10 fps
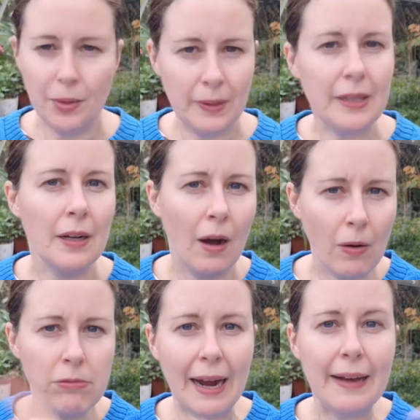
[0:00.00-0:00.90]
We did a whole
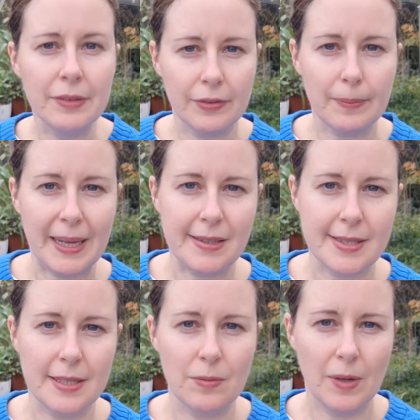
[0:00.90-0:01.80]
round of the beds,
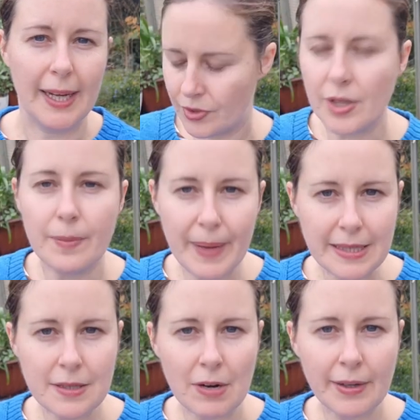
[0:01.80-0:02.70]
didn't we? So the
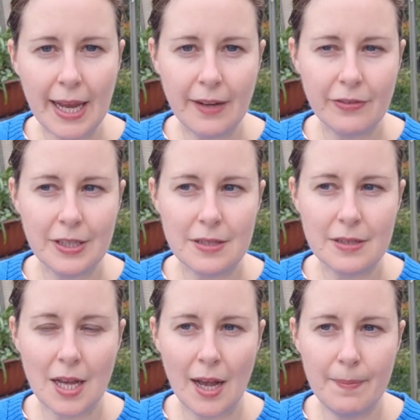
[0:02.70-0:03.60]
beds are okay for the
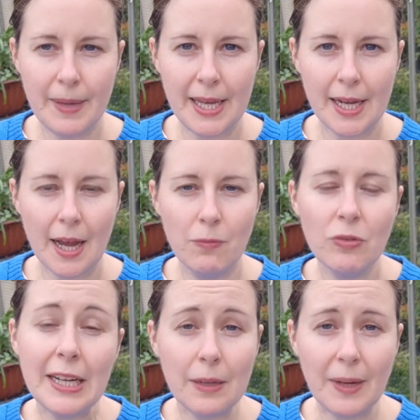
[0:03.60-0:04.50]
time being. I'm
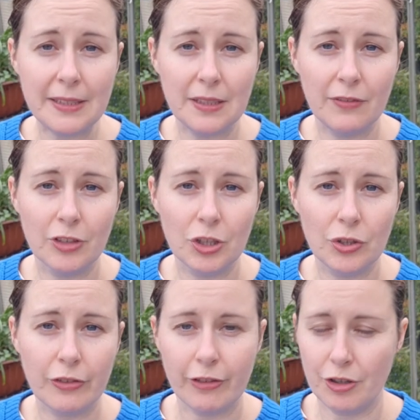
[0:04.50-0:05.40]
really waiting for a good
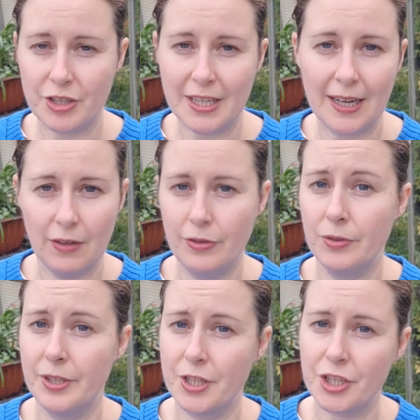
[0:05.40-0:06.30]
frost to kill off all
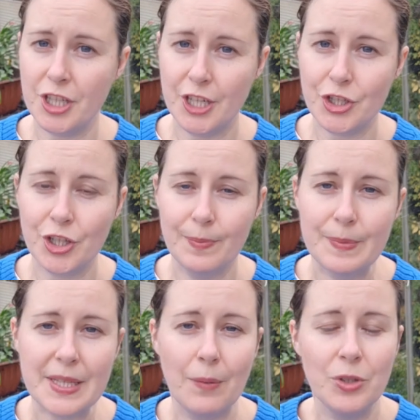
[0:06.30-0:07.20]
the
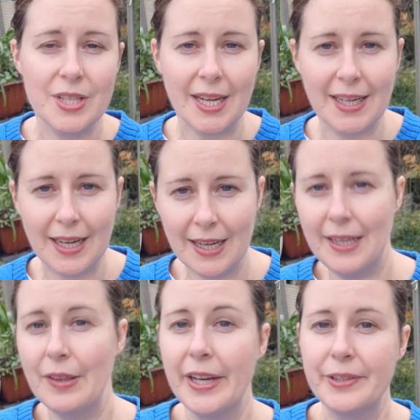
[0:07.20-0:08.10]
nasturtiums, and once I can clear
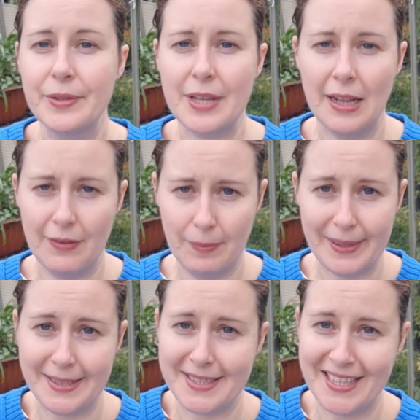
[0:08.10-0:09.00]
those, I'll have a
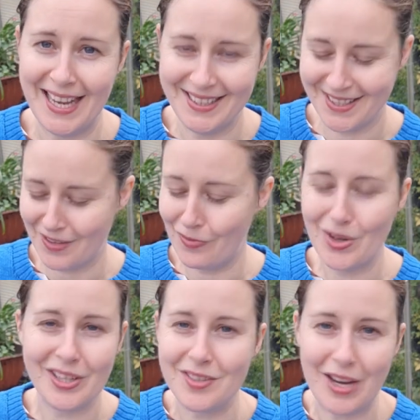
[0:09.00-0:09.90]
better sense of
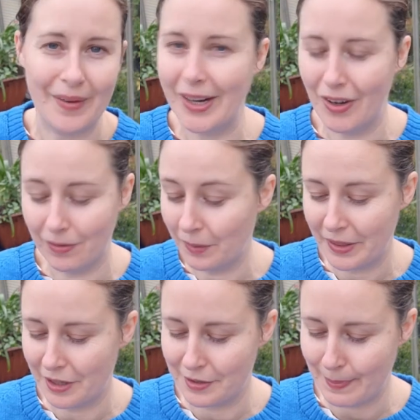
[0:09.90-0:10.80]
what is going on with
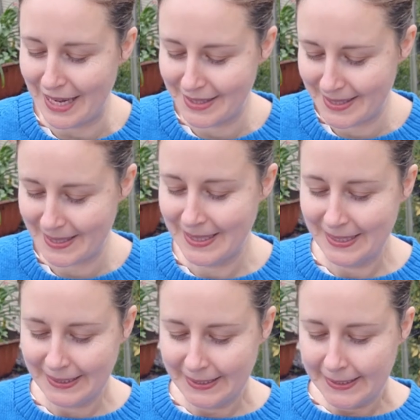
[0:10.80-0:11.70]
those beds.
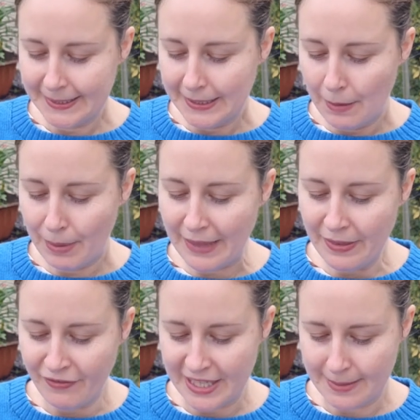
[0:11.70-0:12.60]
Plant the
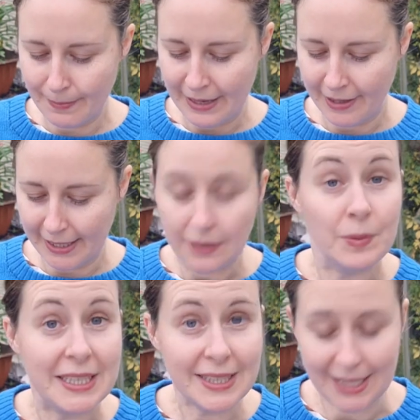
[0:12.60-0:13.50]
pheasantberry, we
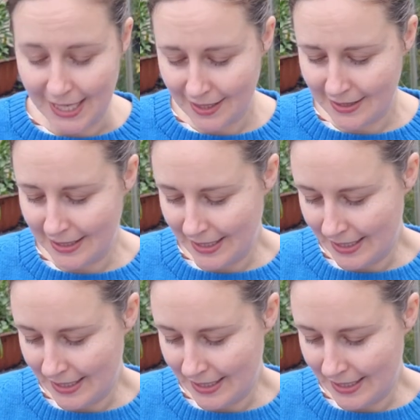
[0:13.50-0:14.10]
did that.